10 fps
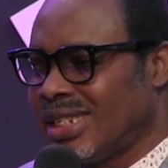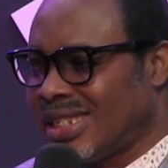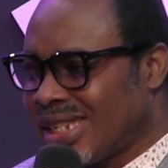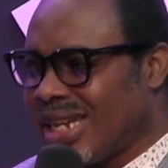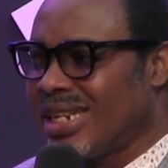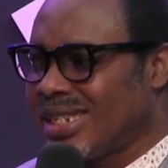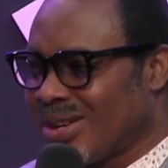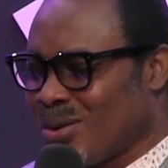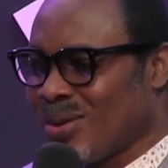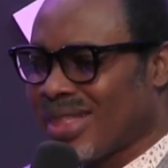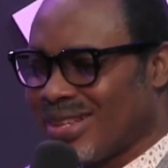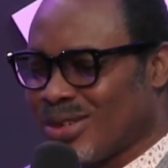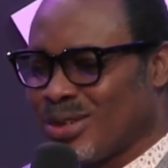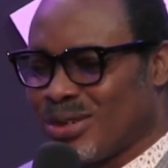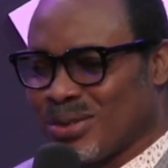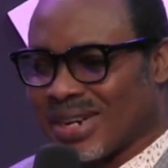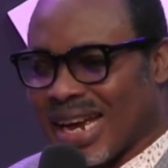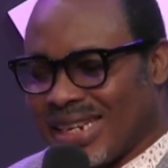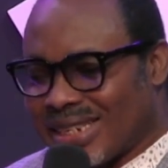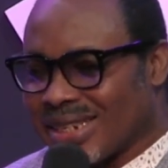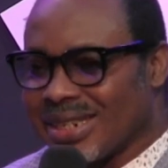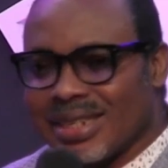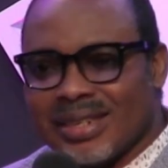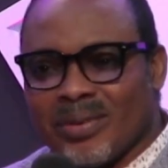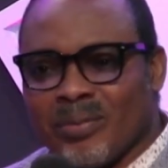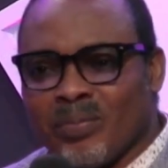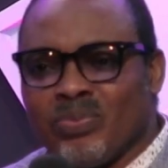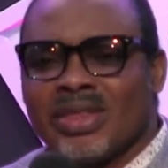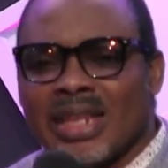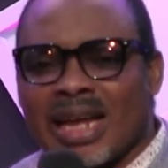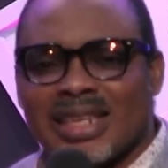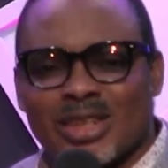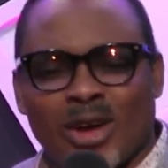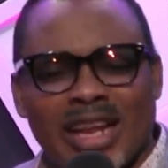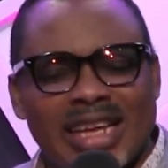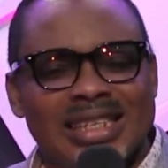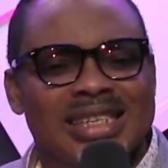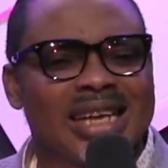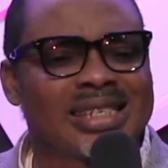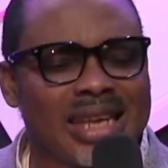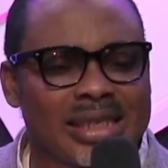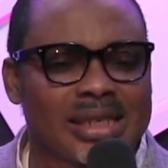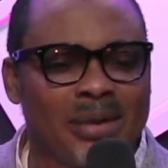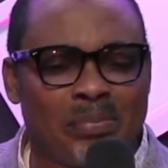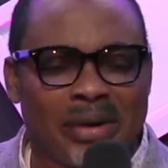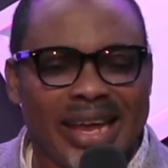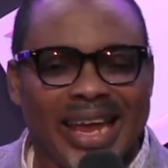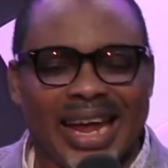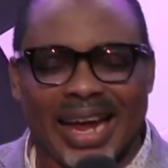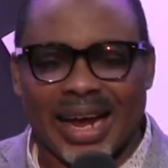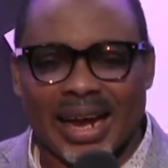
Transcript: That is a good thing to do, right? That is called intercessory prayer.